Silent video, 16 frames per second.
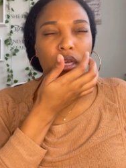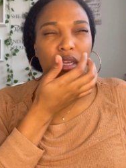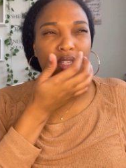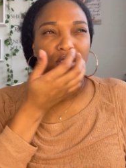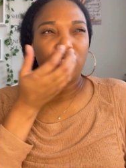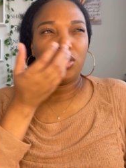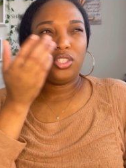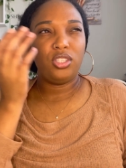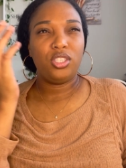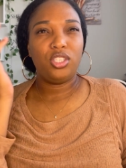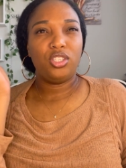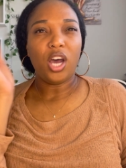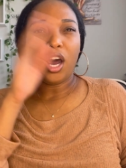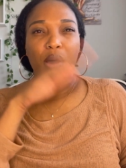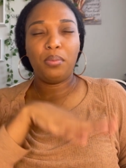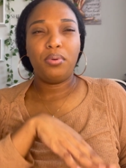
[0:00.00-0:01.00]

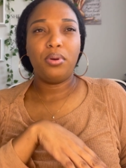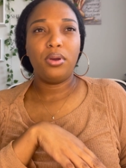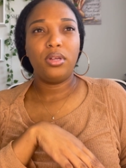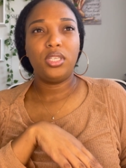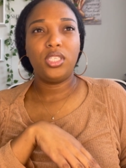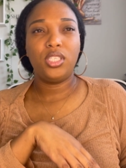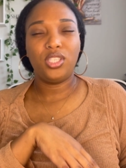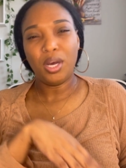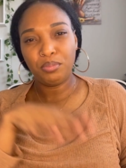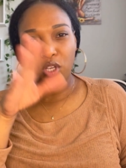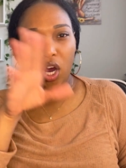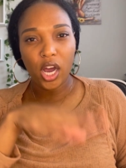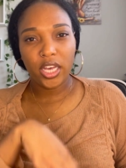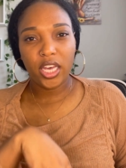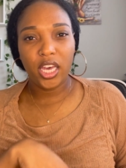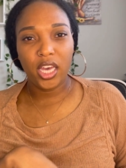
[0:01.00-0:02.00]
stop
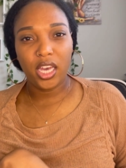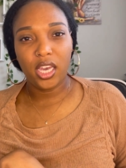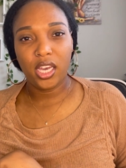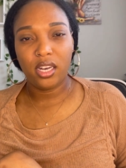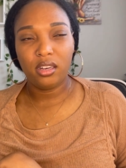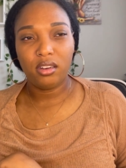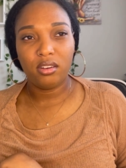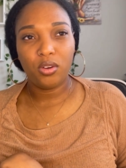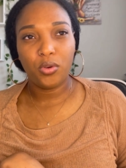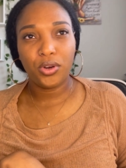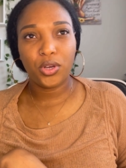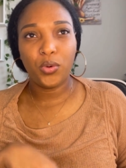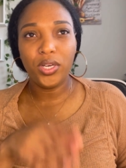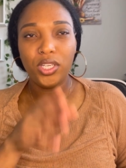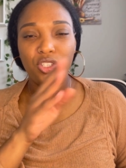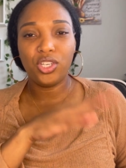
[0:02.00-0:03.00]
talking, or
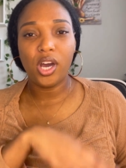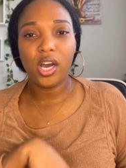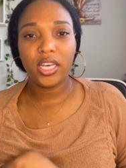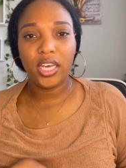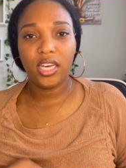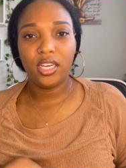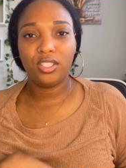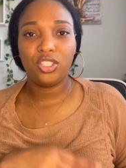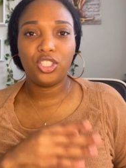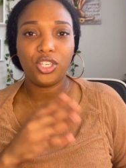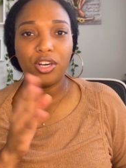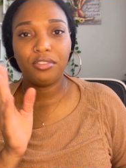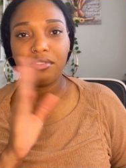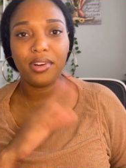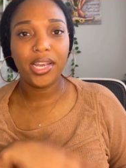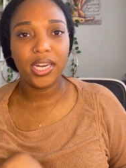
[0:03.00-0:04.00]
quit talking,
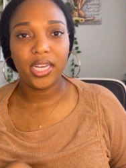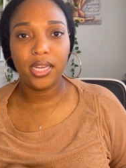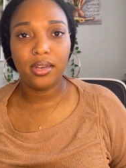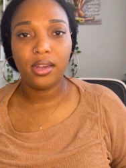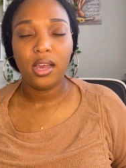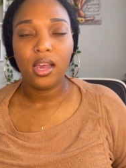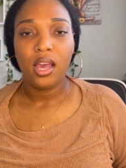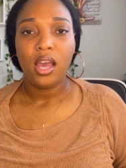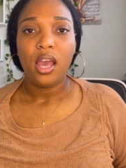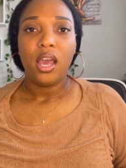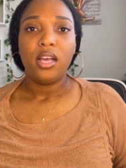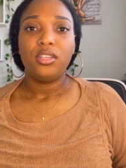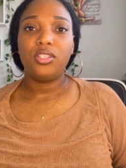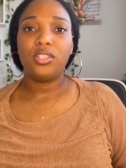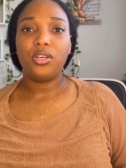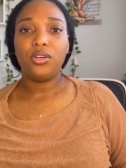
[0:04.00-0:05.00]
start writing.
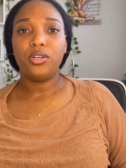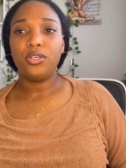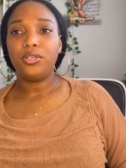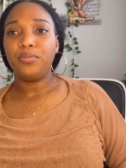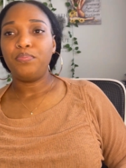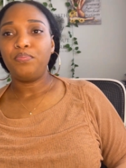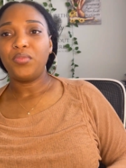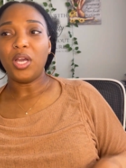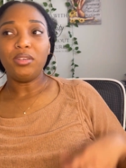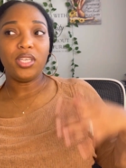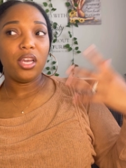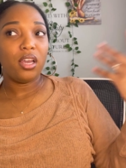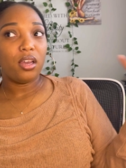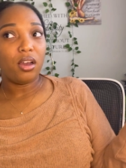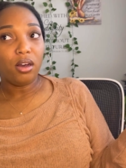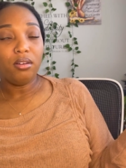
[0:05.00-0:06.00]
So I was
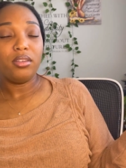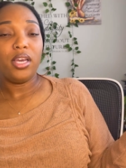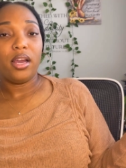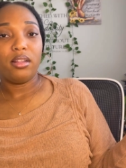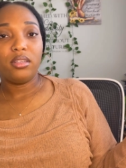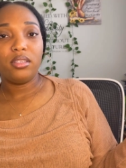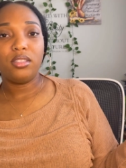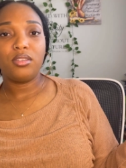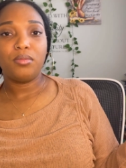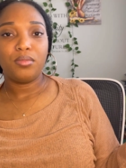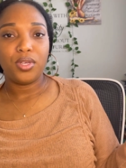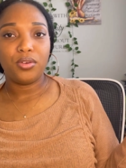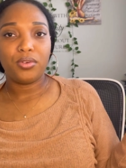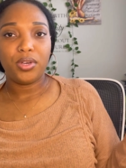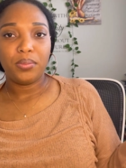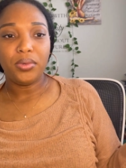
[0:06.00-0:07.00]
like, oh yeah, this is gonna be a
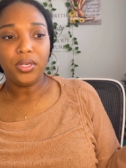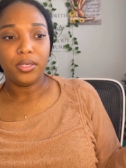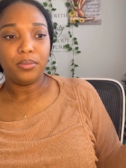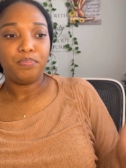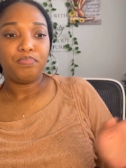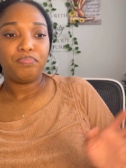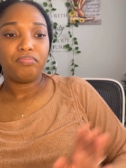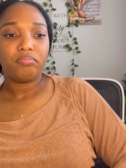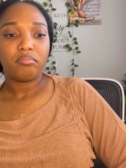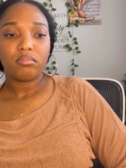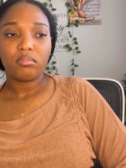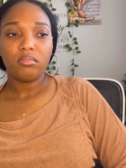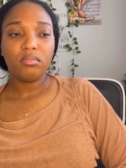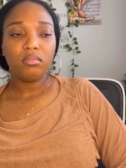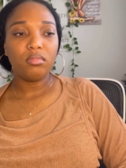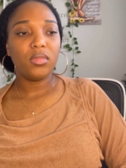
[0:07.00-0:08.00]
great book.
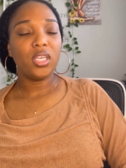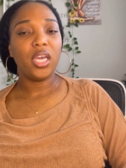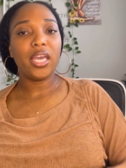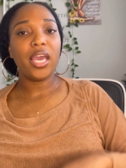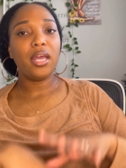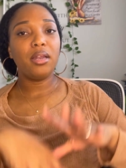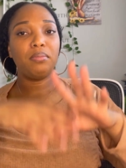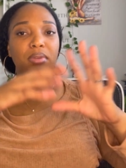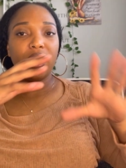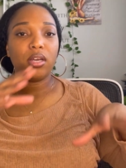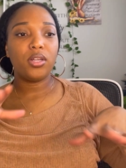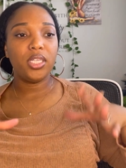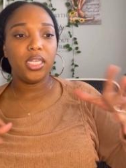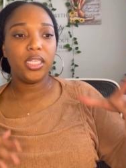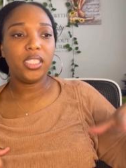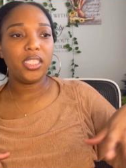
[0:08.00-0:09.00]
Again, blank on
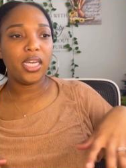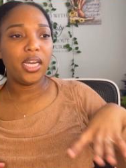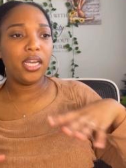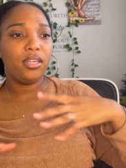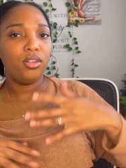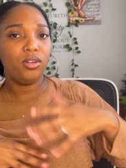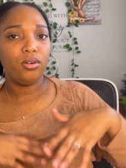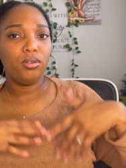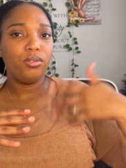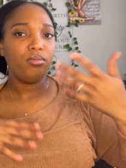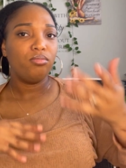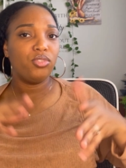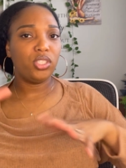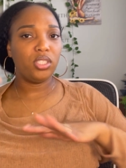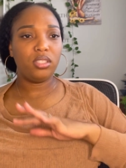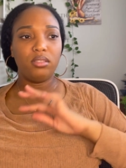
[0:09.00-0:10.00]
the inside, you know,
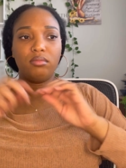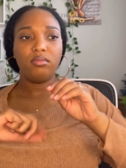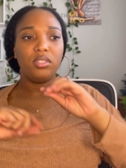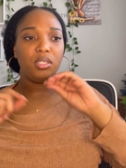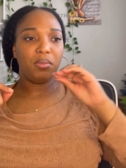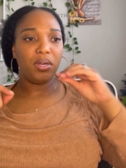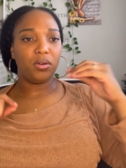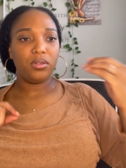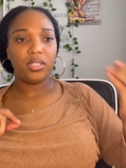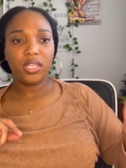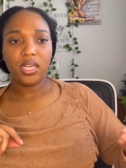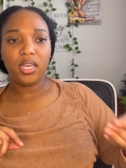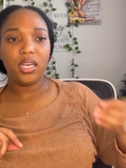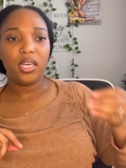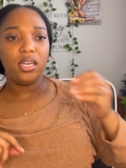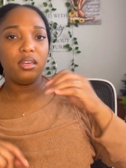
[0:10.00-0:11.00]
just did my own
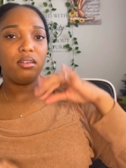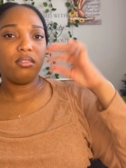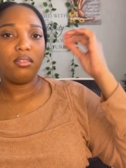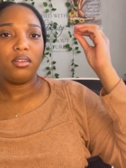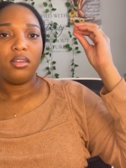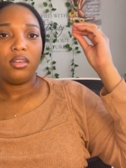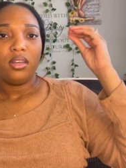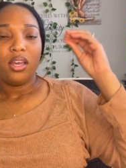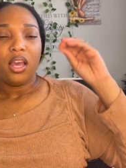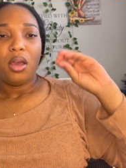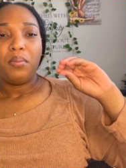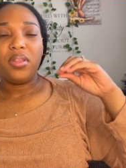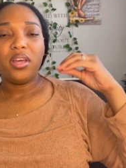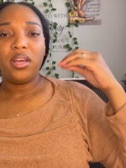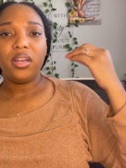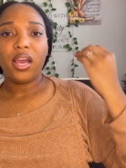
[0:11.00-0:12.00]
thing. But
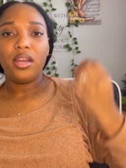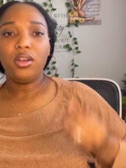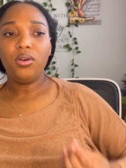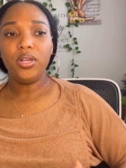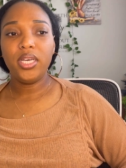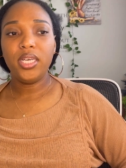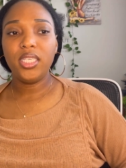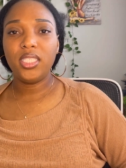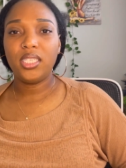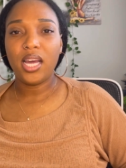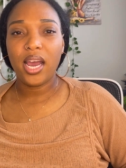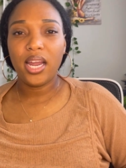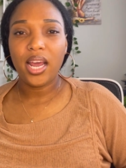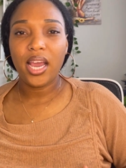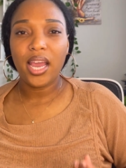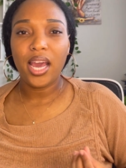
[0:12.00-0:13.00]
then I noticed
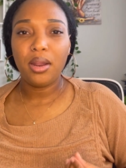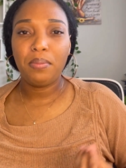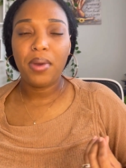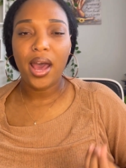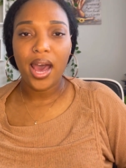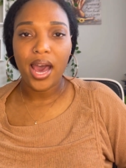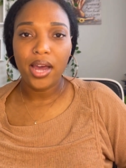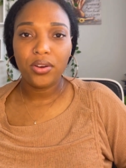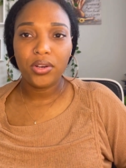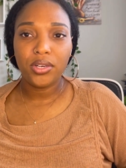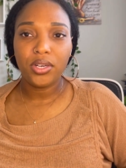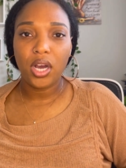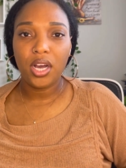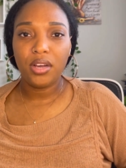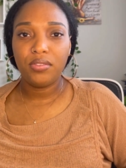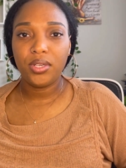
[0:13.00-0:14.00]
that I had a pattern
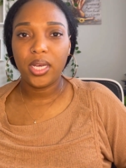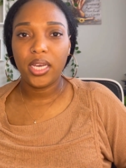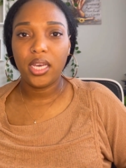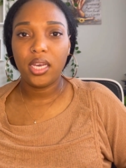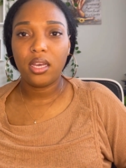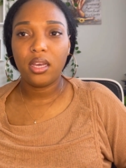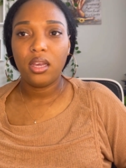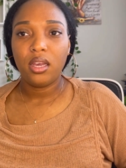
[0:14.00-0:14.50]
of like